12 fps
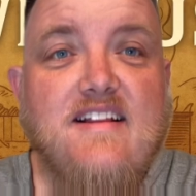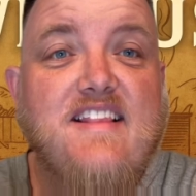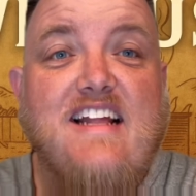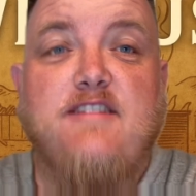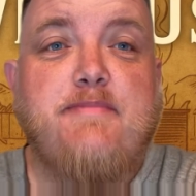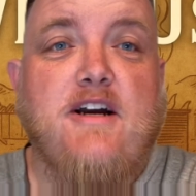
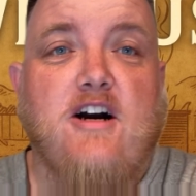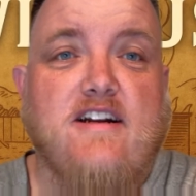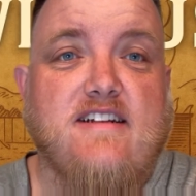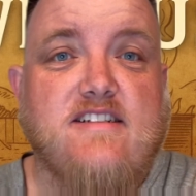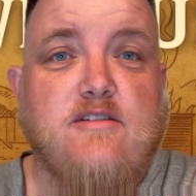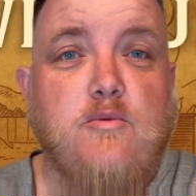Let's be
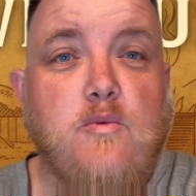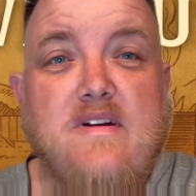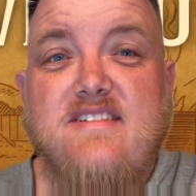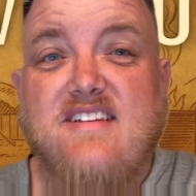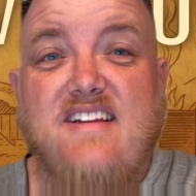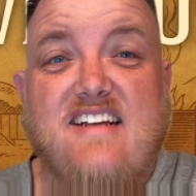honest.
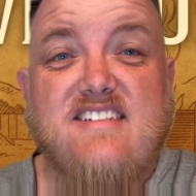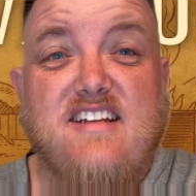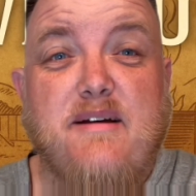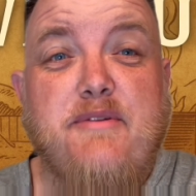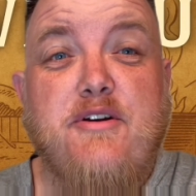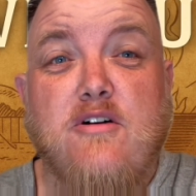When's the last
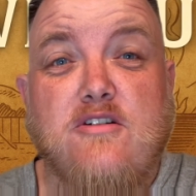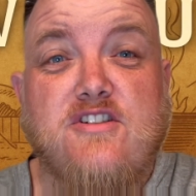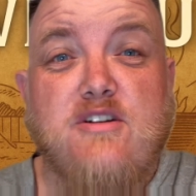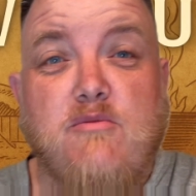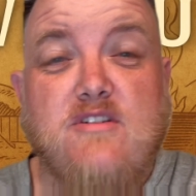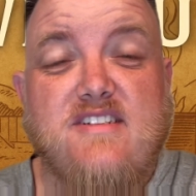time you heard
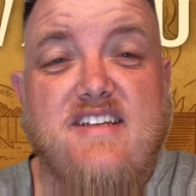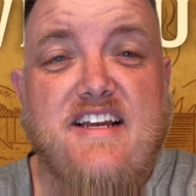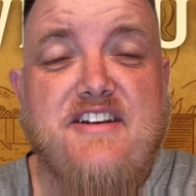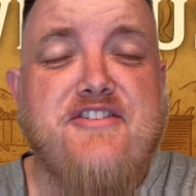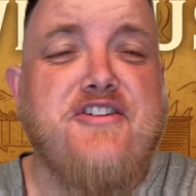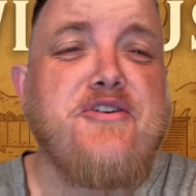someone
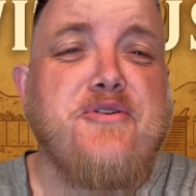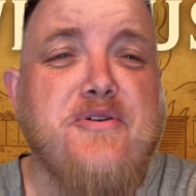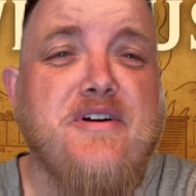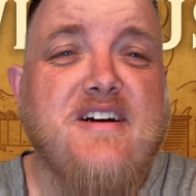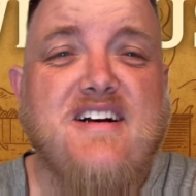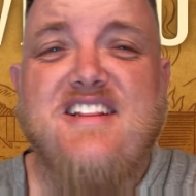say,
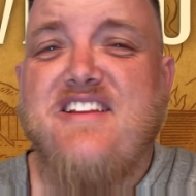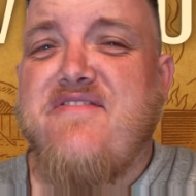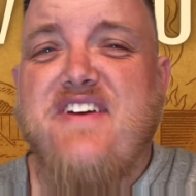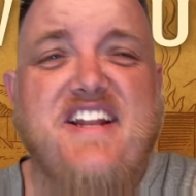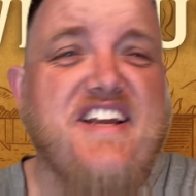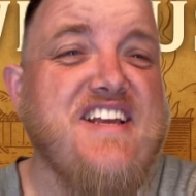dude,
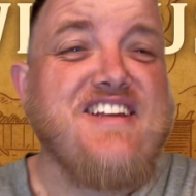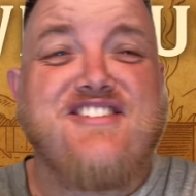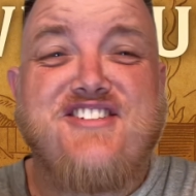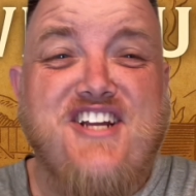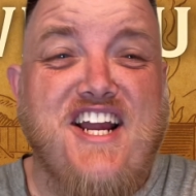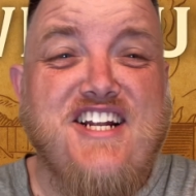Leviticus
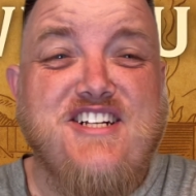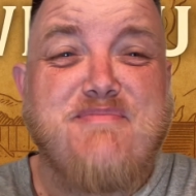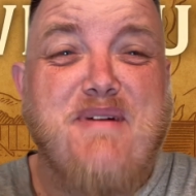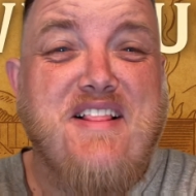changed my